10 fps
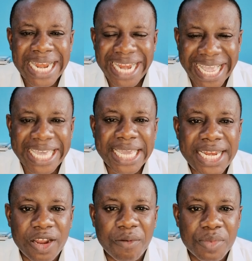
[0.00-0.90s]
and the
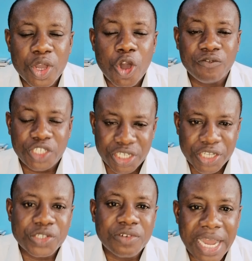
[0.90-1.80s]
kingdom of
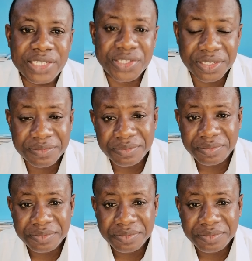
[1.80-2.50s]
Jesus Christ.